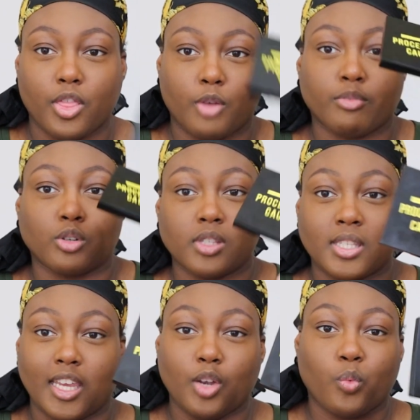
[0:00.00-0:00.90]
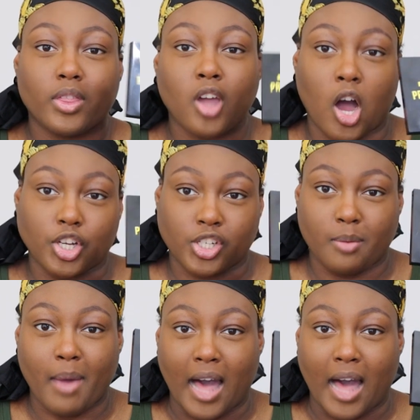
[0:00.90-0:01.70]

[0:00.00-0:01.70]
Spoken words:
the Proceed with Caution